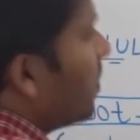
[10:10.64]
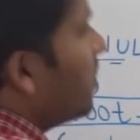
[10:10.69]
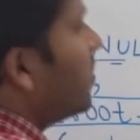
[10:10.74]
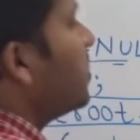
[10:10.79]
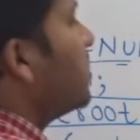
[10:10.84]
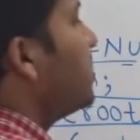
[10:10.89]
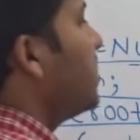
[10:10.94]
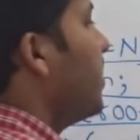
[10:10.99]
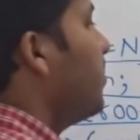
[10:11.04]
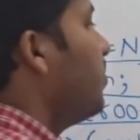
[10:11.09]

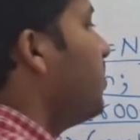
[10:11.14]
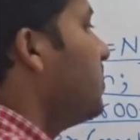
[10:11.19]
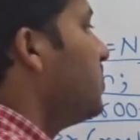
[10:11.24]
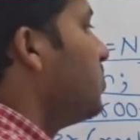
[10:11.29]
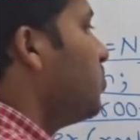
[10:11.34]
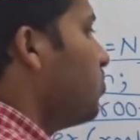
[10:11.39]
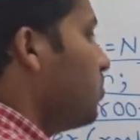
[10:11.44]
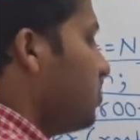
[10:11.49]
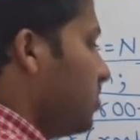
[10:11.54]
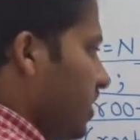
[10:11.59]
step is
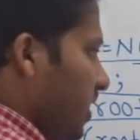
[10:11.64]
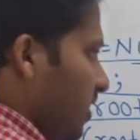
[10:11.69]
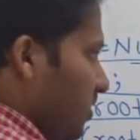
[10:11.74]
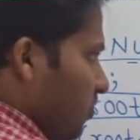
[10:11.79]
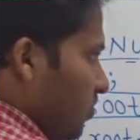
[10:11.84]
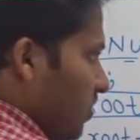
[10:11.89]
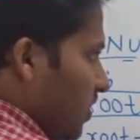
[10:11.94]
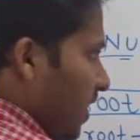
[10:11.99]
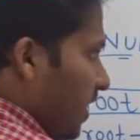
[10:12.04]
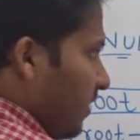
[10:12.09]
to check
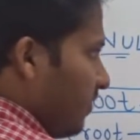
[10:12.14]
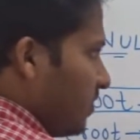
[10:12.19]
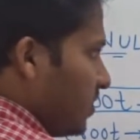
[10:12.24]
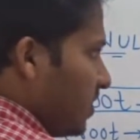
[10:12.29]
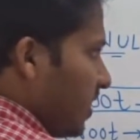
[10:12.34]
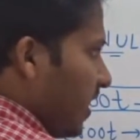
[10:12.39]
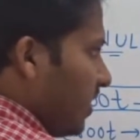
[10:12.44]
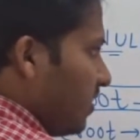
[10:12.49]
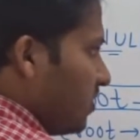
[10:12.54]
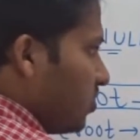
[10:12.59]
to the left
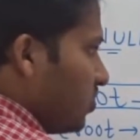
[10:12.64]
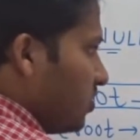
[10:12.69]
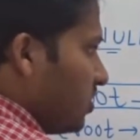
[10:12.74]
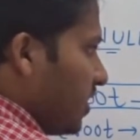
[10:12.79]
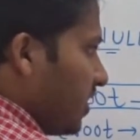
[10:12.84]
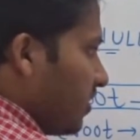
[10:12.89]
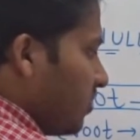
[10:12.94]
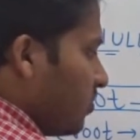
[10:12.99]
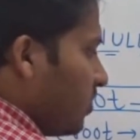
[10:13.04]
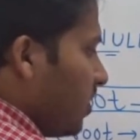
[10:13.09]
side. So
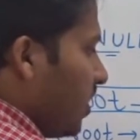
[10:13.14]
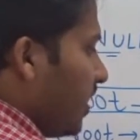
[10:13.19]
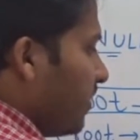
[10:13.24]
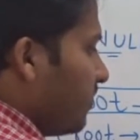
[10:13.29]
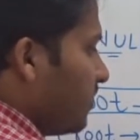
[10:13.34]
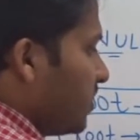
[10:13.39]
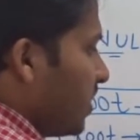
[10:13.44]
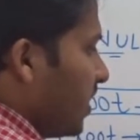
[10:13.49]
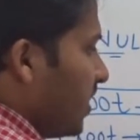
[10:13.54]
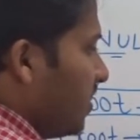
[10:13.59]
check to the
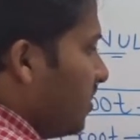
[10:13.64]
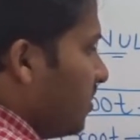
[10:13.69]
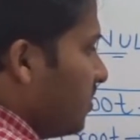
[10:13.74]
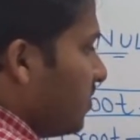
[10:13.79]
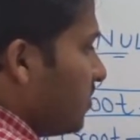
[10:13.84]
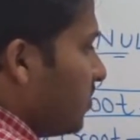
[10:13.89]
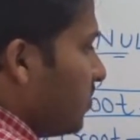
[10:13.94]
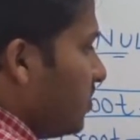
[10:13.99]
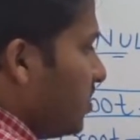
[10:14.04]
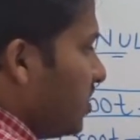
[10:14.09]
left side.
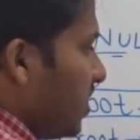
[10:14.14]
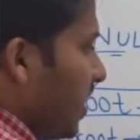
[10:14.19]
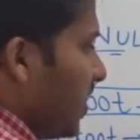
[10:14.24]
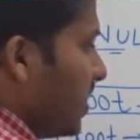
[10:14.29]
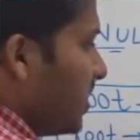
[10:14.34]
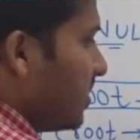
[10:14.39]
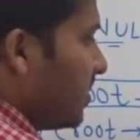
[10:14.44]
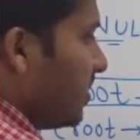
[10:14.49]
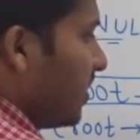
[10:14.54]
So J is